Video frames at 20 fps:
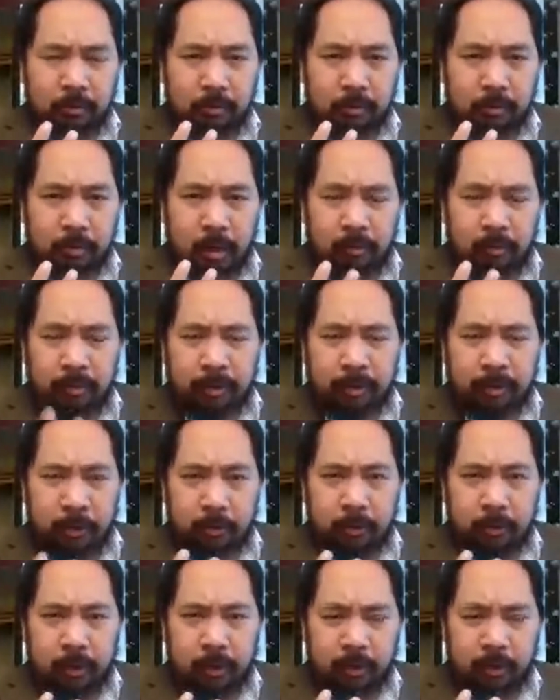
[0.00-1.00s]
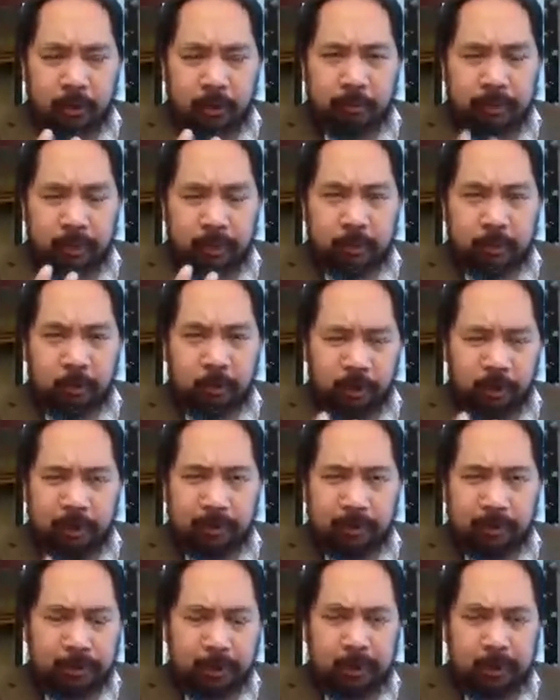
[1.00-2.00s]
Everything has to be done through
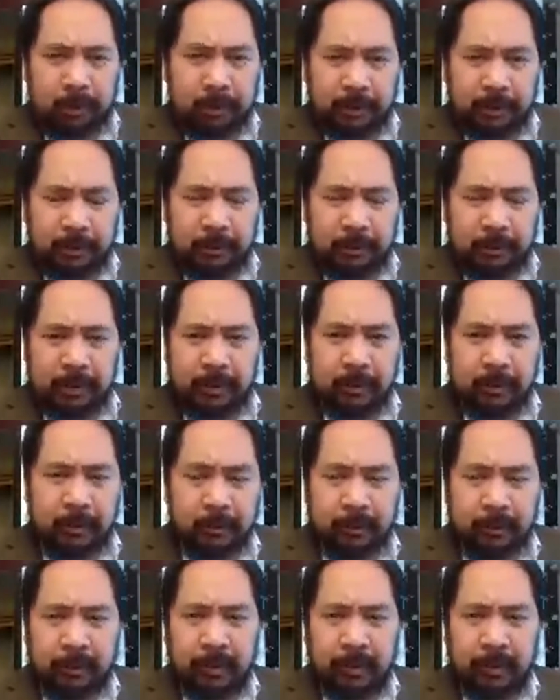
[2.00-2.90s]
legislation, and